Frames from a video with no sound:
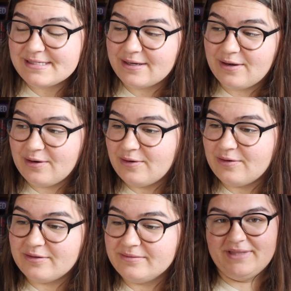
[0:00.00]

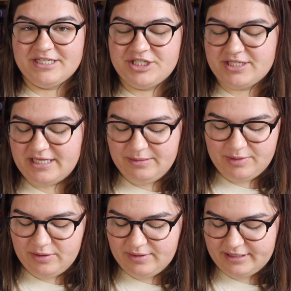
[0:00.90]
So let's just keep
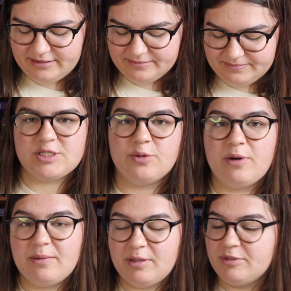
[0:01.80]
going. So
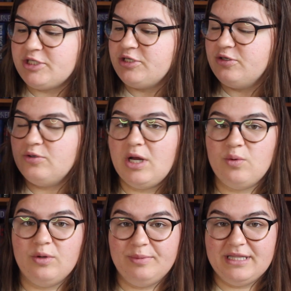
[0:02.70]
prompt number two
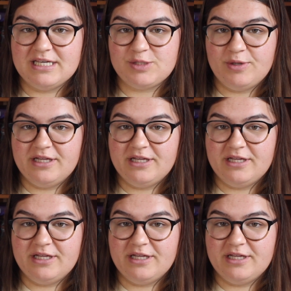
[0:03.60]
will be this